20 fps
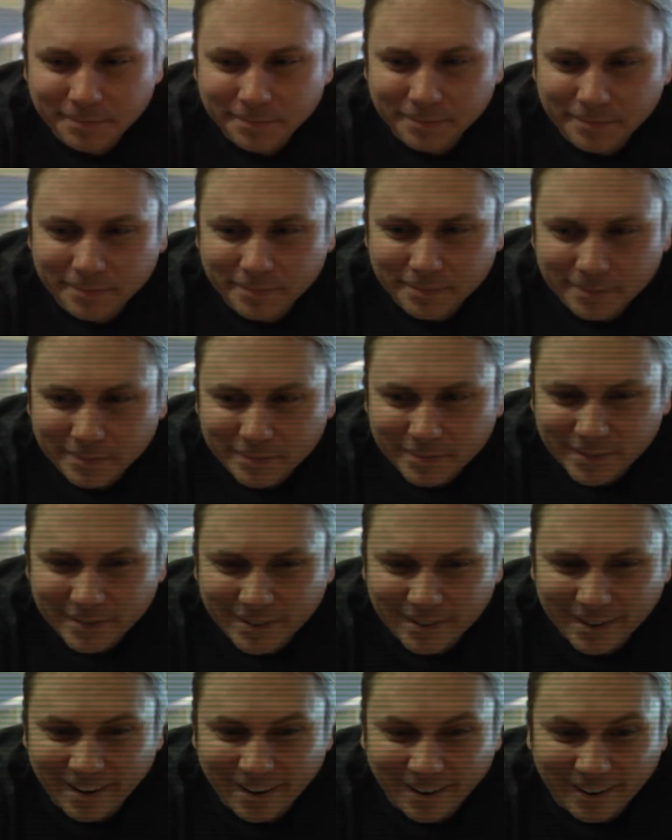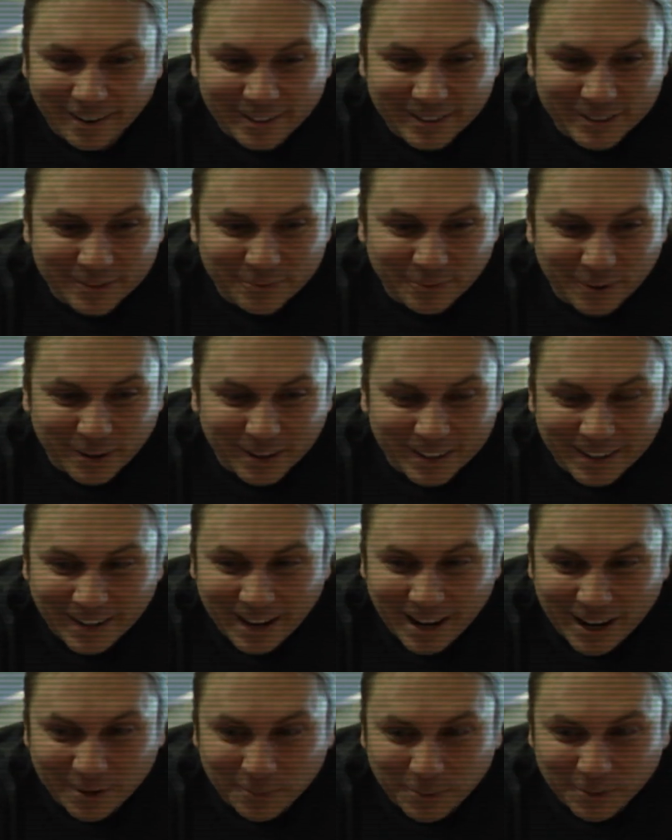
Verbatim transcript: My name is Brian Barczyk. I'm no